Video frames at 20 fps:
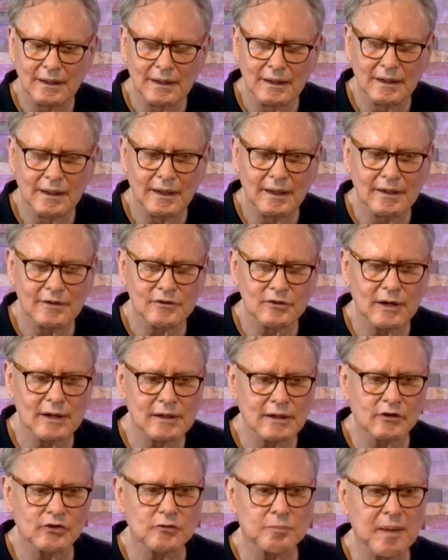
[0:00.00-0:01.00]
and try to
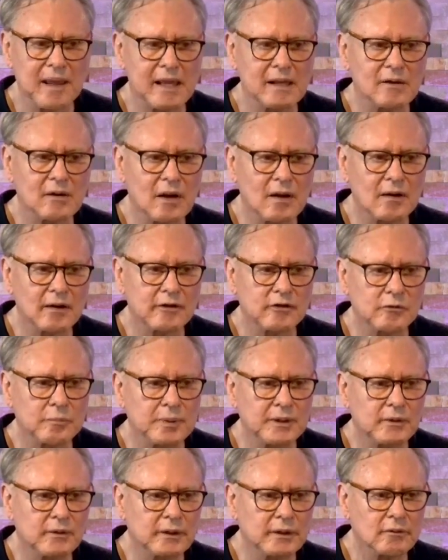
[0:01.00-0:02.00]
expand our
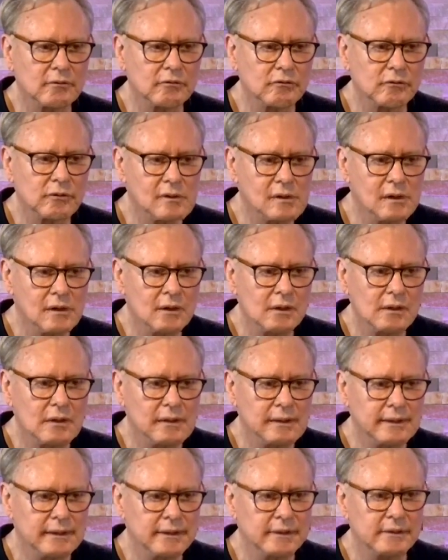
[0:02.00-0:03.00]
experience
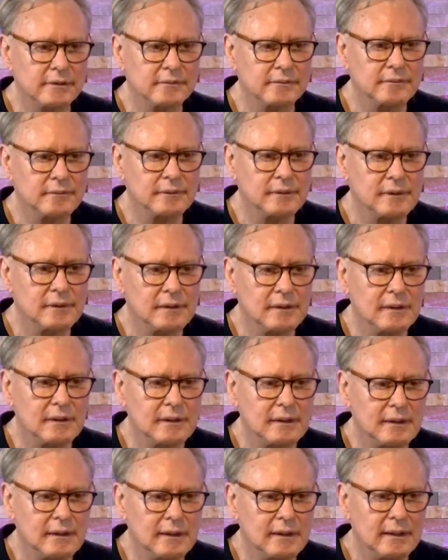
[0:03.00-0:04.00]
here
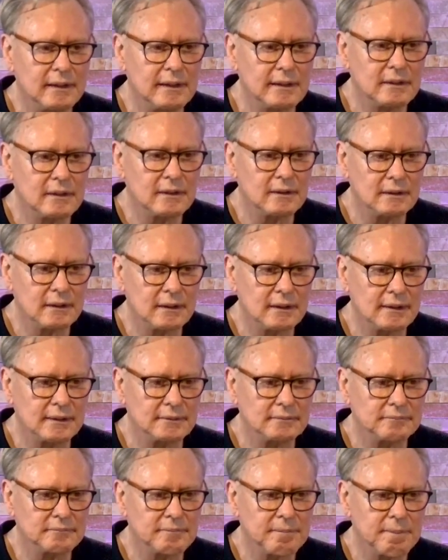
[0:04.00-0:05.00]
at HeartLight.
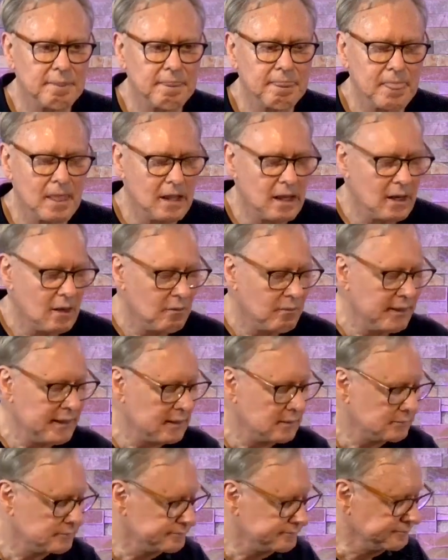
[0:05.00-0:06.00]

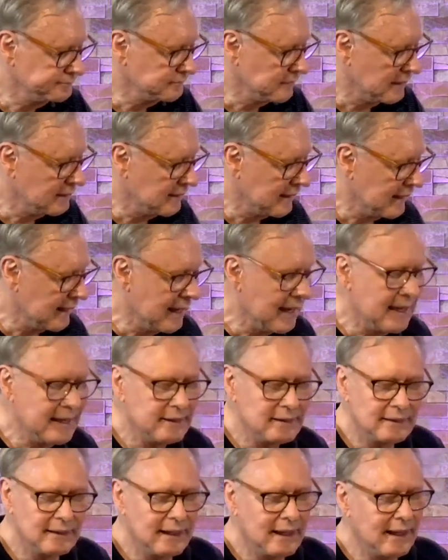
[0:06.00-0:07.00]
Well,
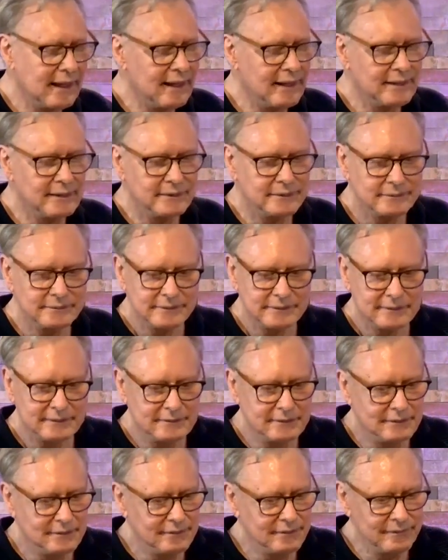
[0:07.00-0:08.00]
I
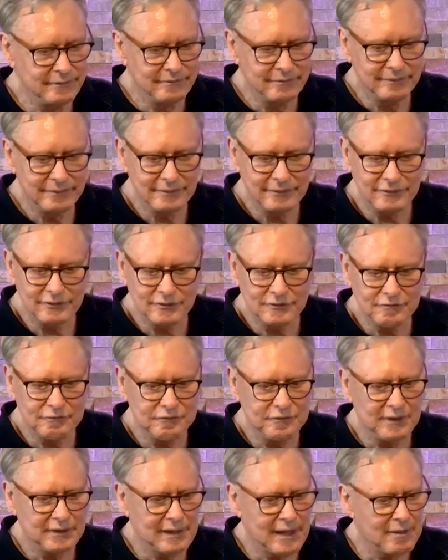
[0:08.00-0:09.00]
just
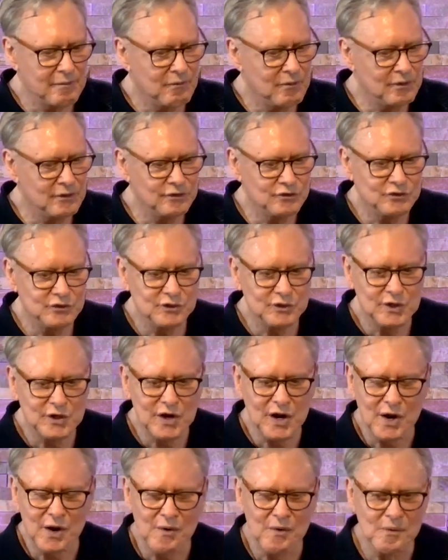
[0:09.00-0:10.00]
felt I wanted you to
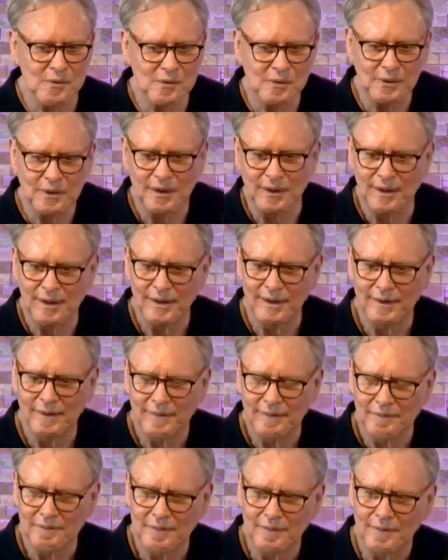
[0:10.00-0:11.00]
know
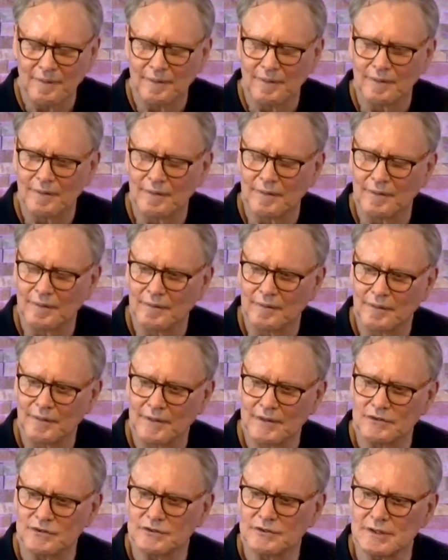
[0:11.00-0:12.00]

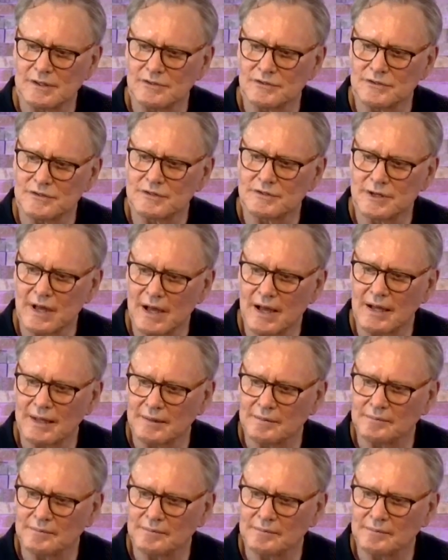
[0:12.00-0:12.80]
this is the time.